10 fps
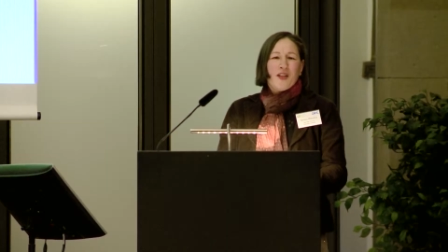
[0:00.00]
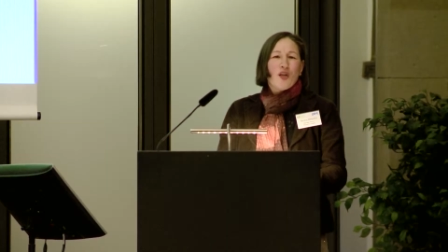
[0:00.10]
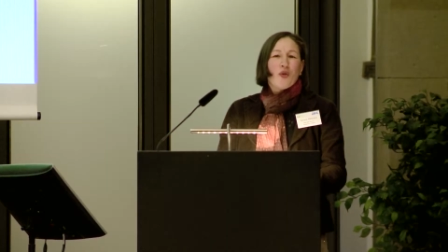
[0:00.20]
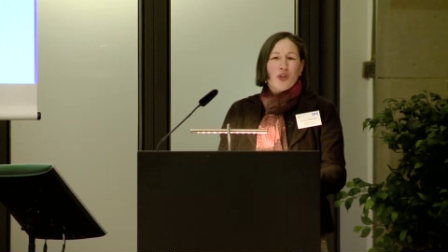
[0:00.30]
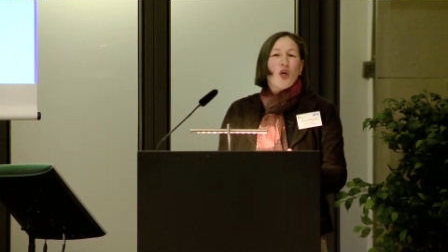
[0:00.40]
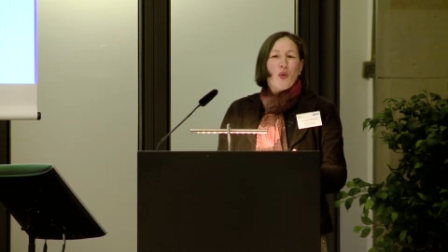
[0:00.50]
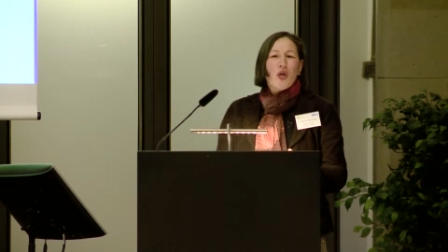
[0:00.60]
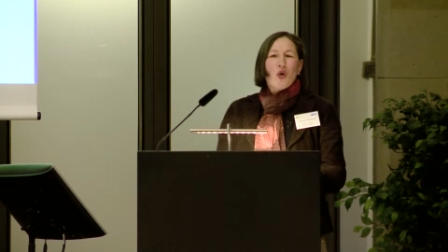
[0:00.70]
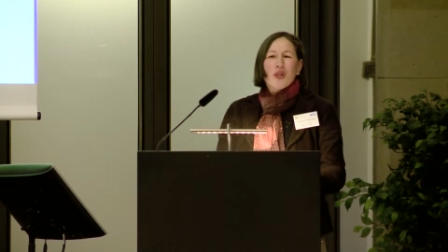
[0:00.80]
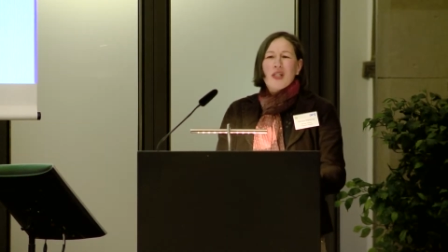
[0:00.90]
you know, what's
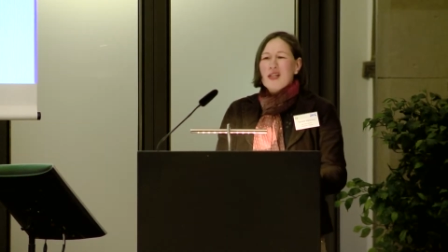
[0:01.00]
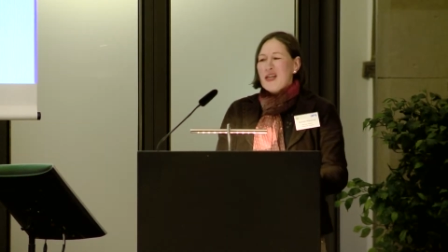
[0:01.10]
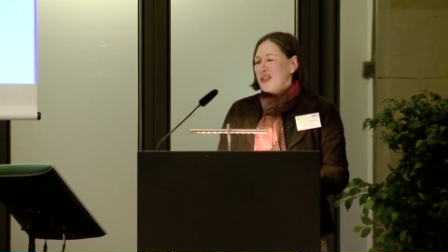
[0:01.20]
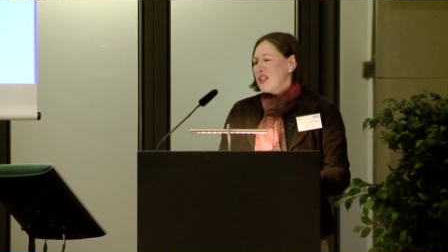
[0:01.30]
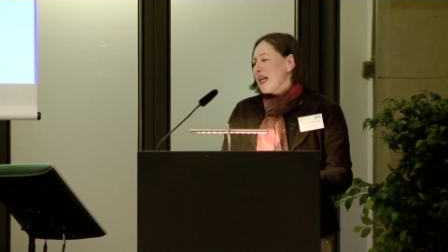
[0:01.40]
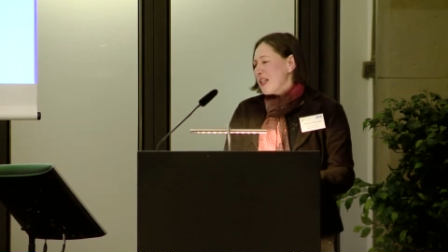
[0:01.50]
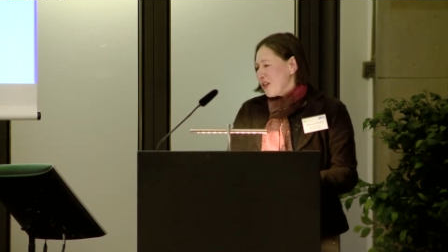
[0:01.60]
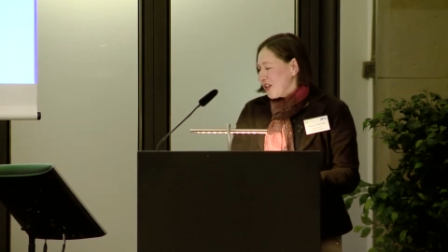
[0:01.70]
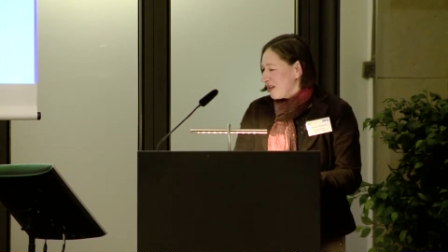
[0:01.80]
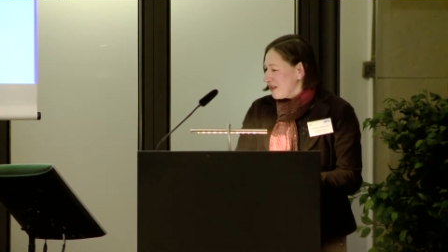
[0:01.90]
going on in, in
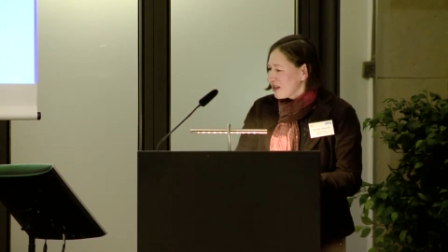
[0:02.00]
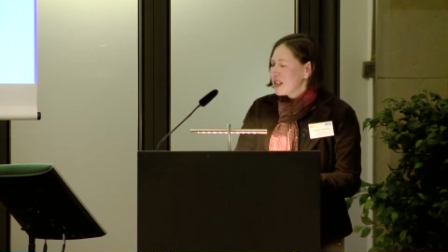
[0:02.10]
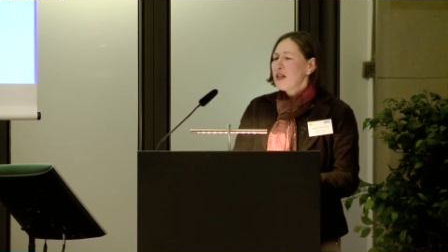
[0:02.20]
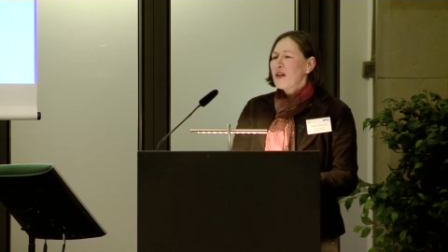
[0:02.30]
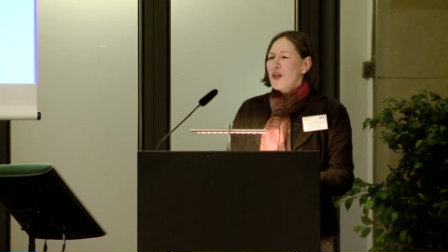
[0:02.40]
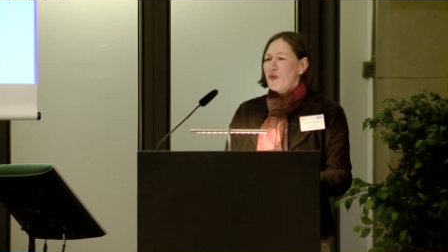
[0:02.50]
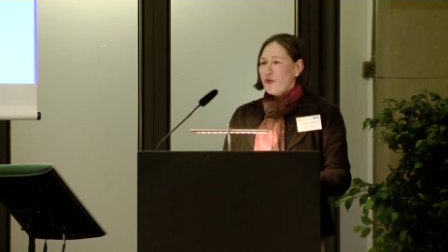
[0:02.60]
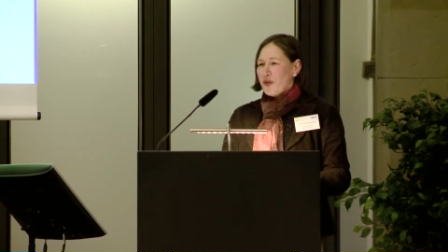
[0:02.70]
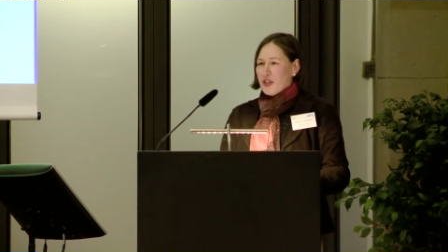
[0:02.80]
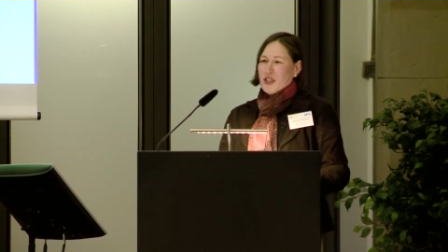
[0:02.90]
science. There's still a lot of
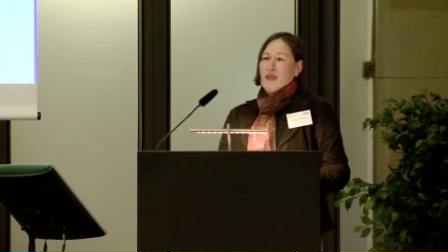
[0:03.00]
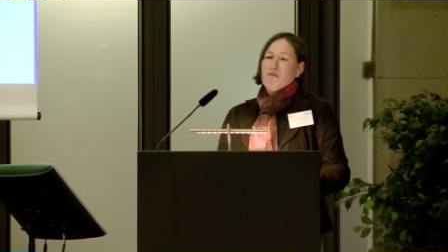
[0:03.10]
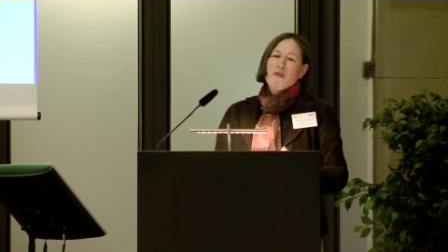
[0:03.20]
trust.